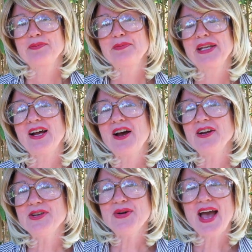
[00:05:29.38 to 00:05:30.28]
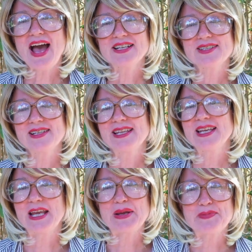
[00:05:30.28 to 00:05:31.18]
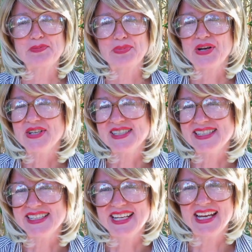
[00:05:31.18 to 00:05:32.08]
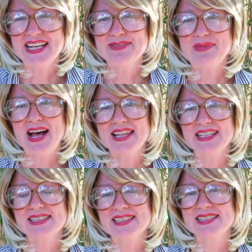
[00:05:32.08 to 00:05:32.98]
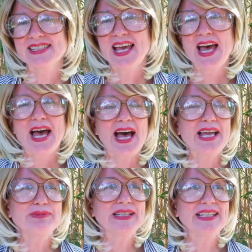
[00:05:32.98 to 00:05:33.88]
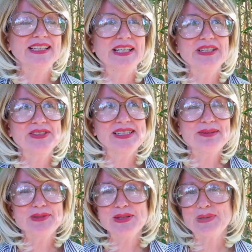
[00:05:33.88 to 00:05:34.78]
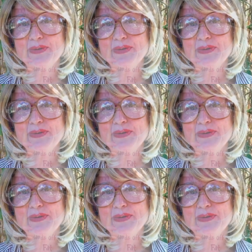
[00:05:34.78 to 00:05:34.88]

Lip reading: But are you actually impersonating mollusks? I mean, you seem to be